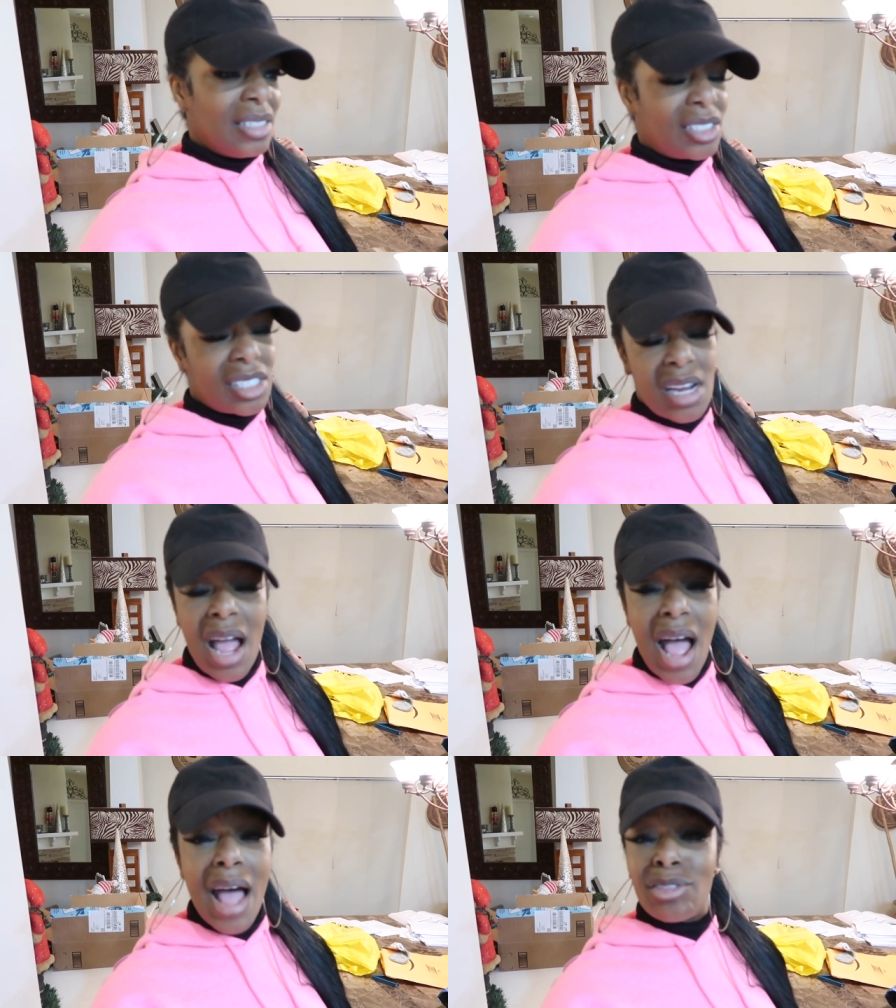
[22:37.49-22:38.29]
Shy,
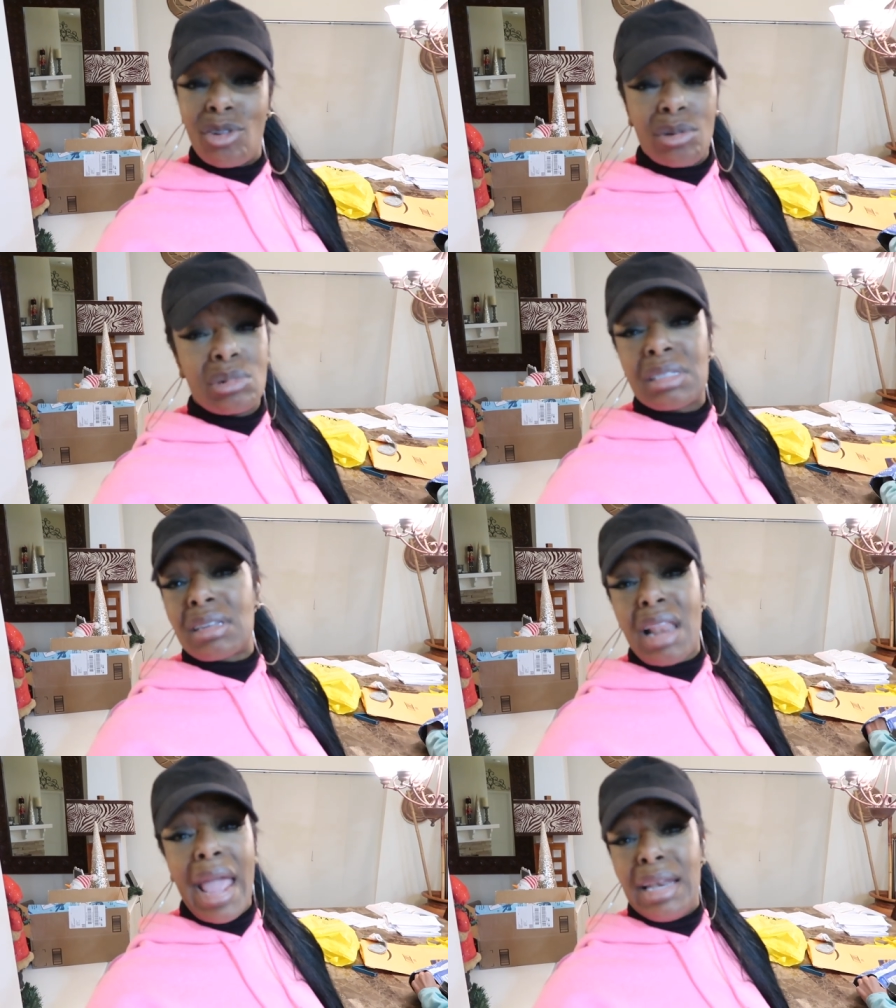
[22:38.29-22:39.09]
I thought it was
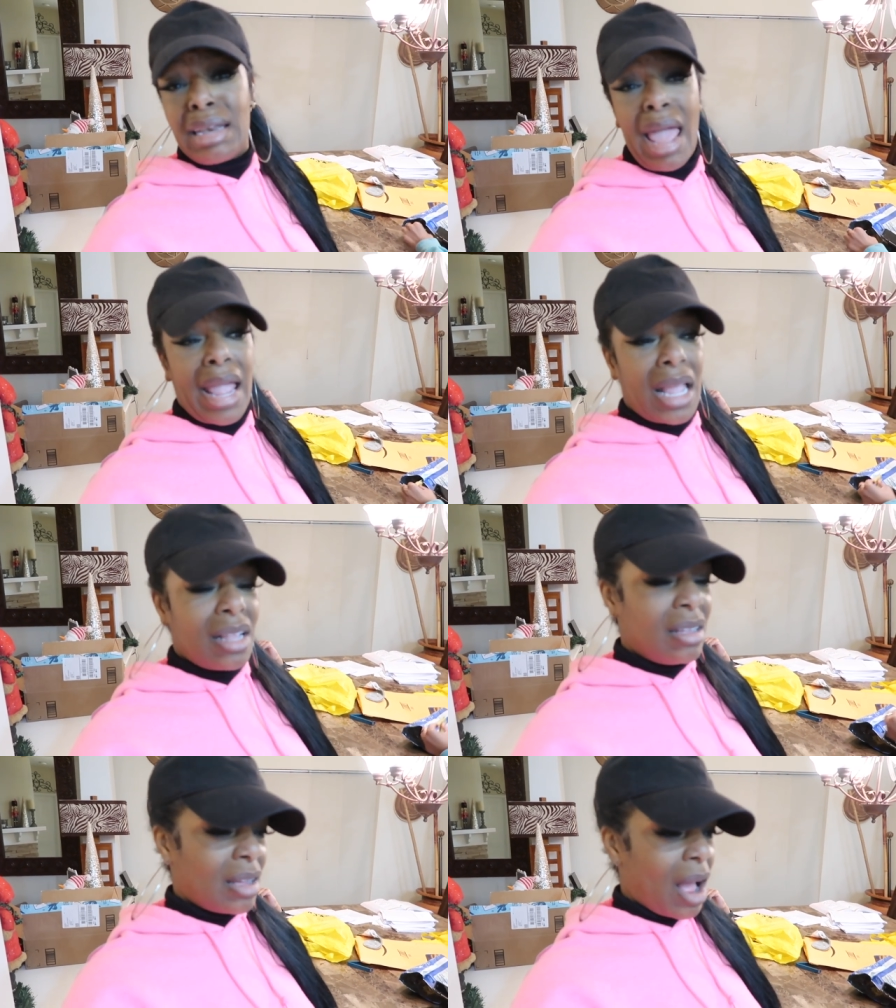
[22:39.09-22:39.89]
late, late.